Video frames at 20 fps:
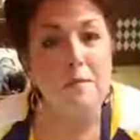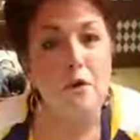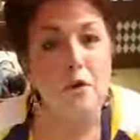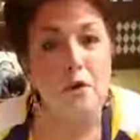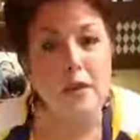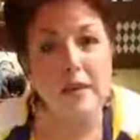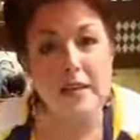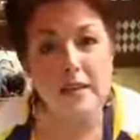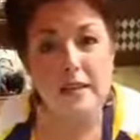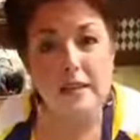going
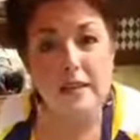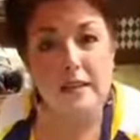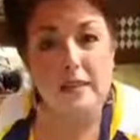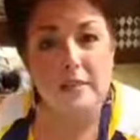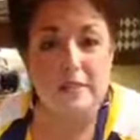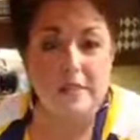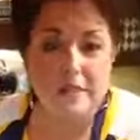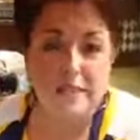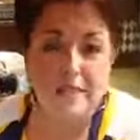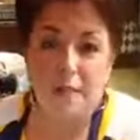to
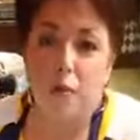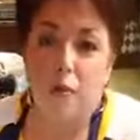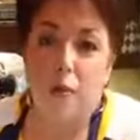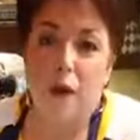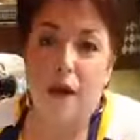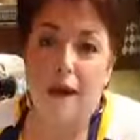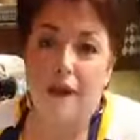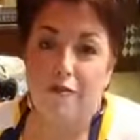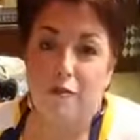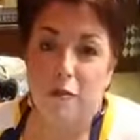step
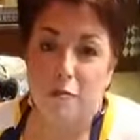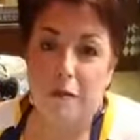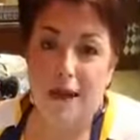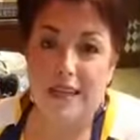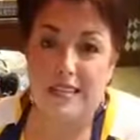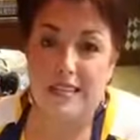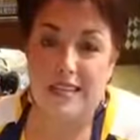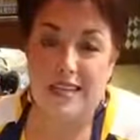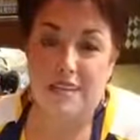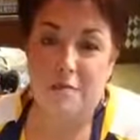away for
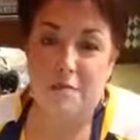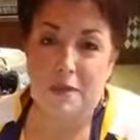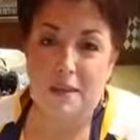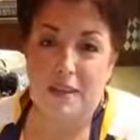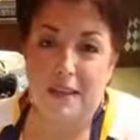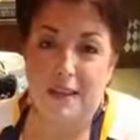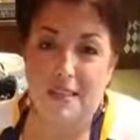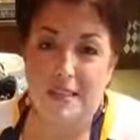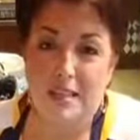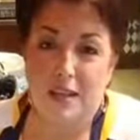about 10
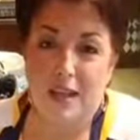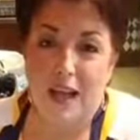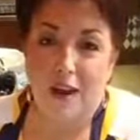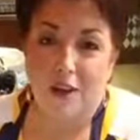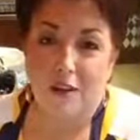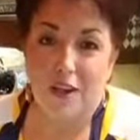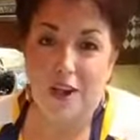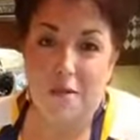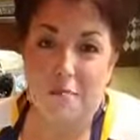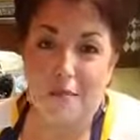minutes.
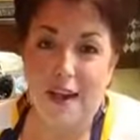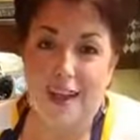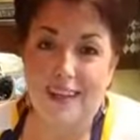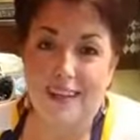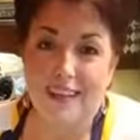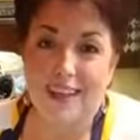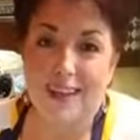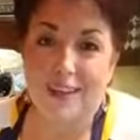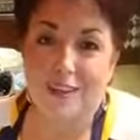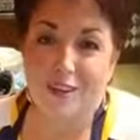I'll come back
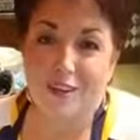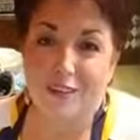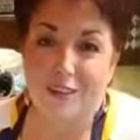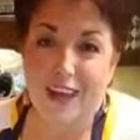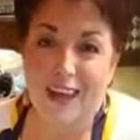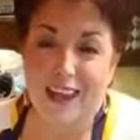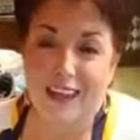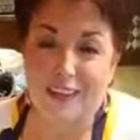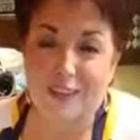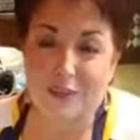later
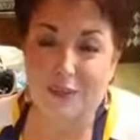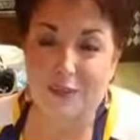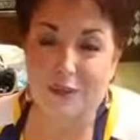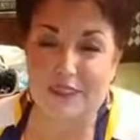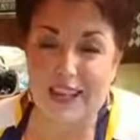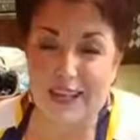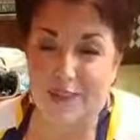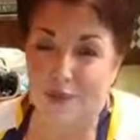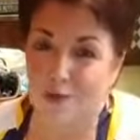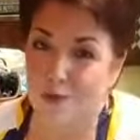and do
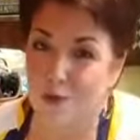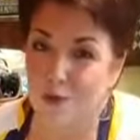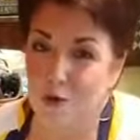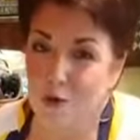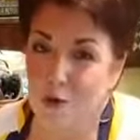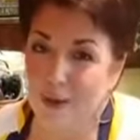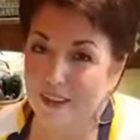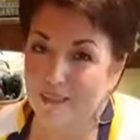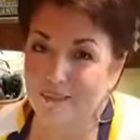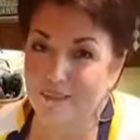another
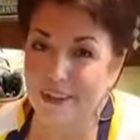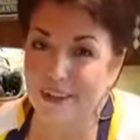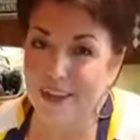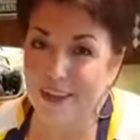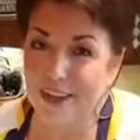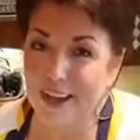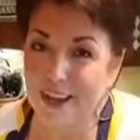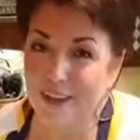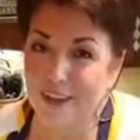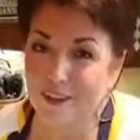quick
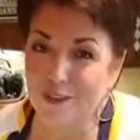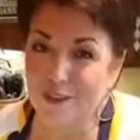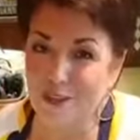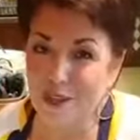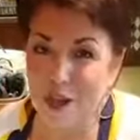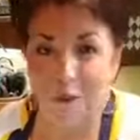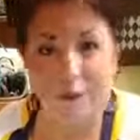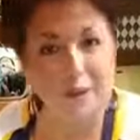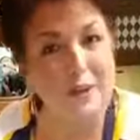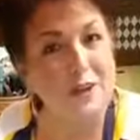video
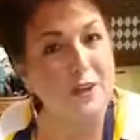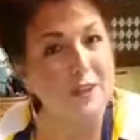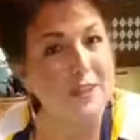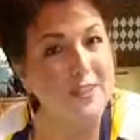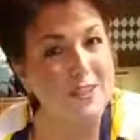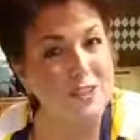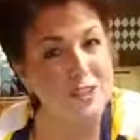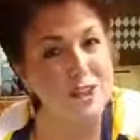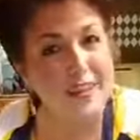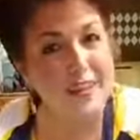showing you the
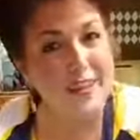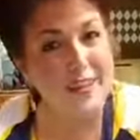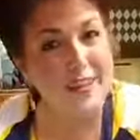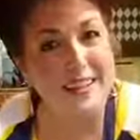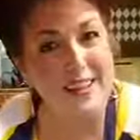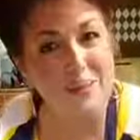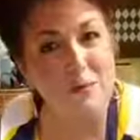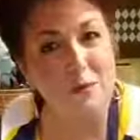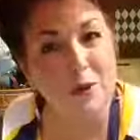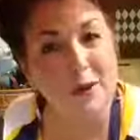
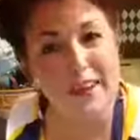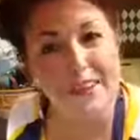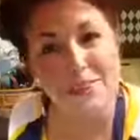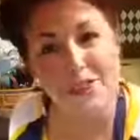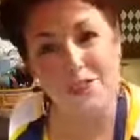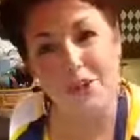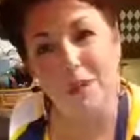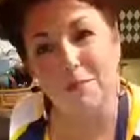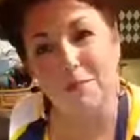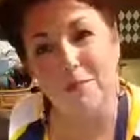chicken. We'll get it
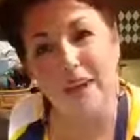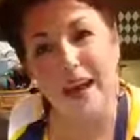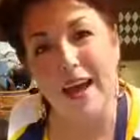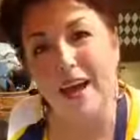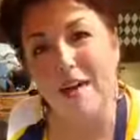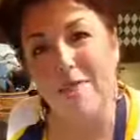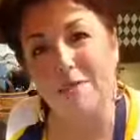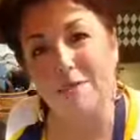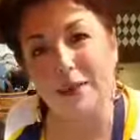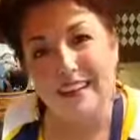chopped
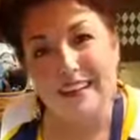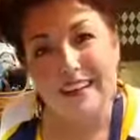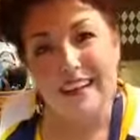up,